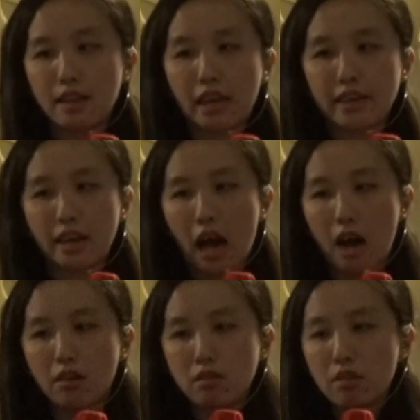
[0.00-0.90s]
Like
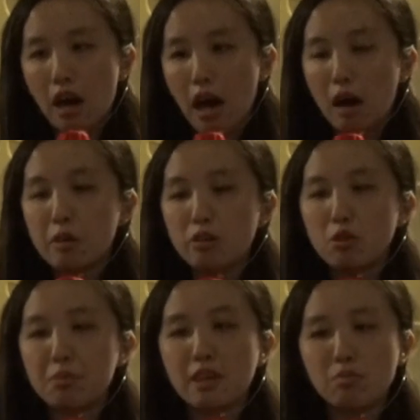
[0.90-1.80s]
how we
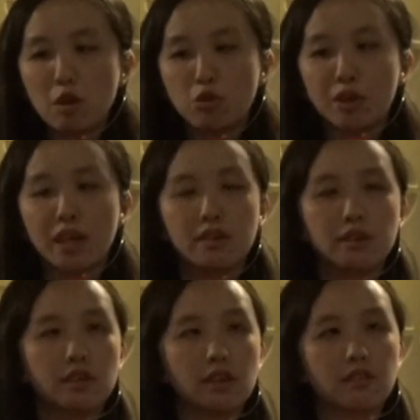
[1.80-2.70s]
group them
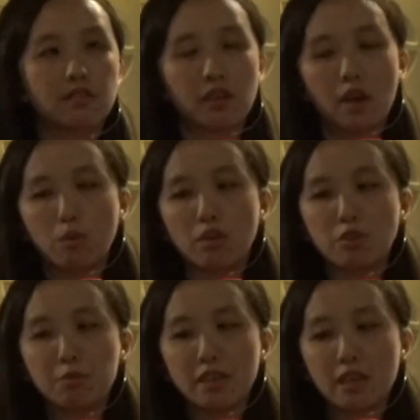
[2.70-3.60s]
together is we
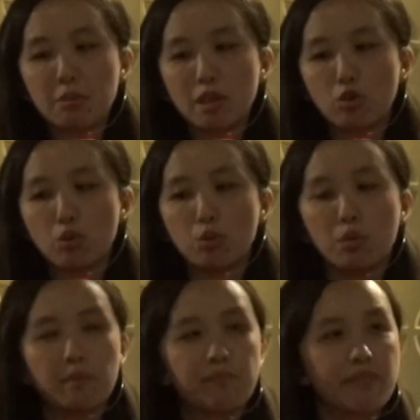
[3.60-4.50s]
split them into
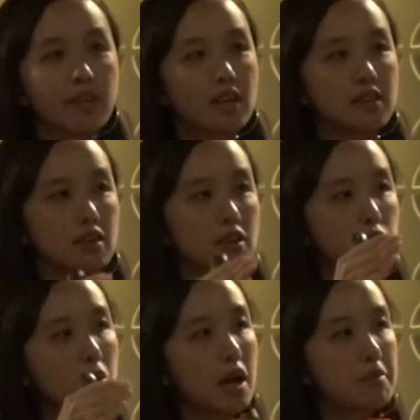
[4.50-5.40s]
the
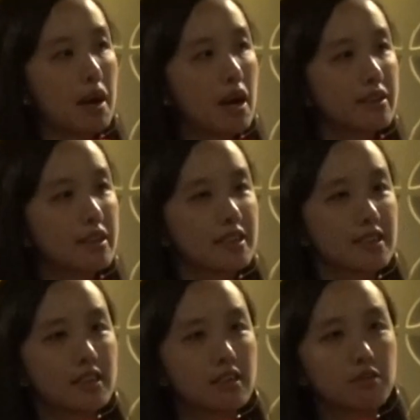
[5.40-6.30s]
UI part.
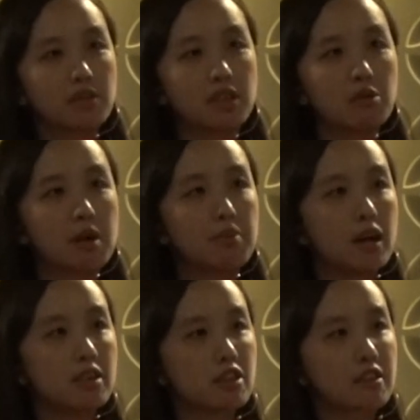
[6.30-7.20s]
So the UI
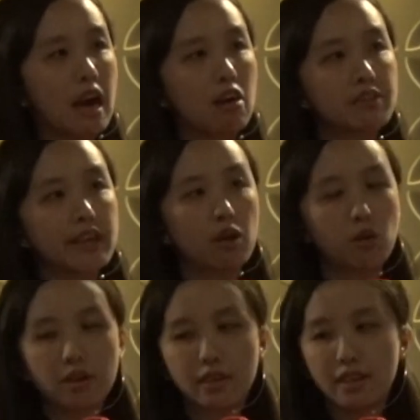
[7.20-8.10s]
part is how they look.